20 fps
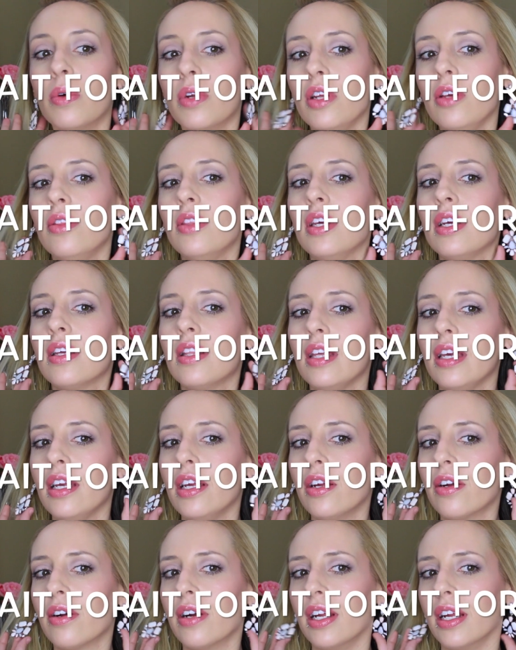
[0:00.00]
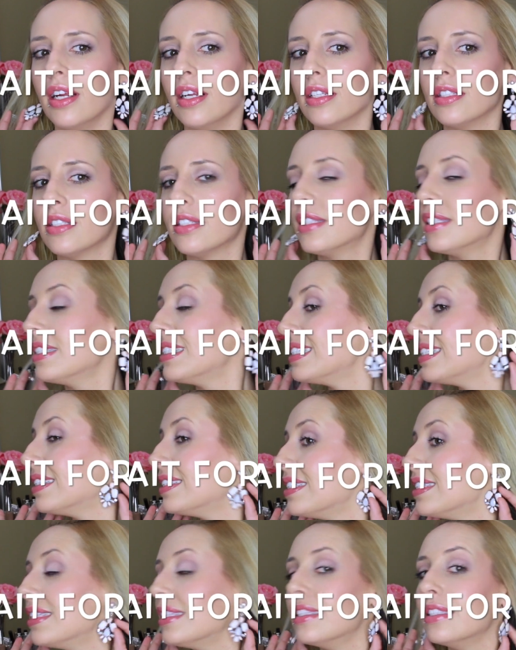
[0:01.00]
do you think of the earrings?
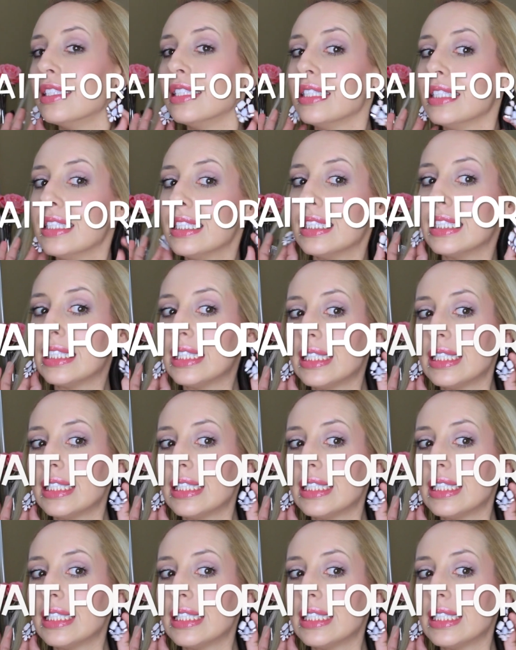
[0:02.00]
Are